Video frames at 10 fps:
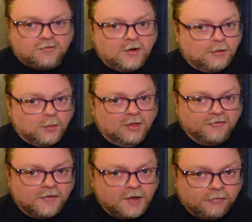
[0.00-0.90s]
steering wheel's
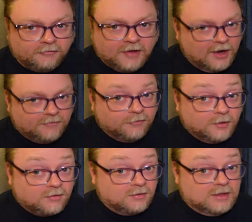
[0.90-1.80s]
on the other side, so
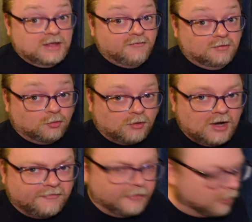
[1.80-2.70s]
it's even
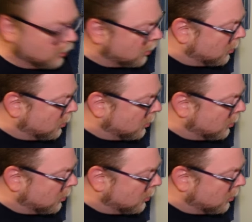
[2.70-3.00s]
crazier.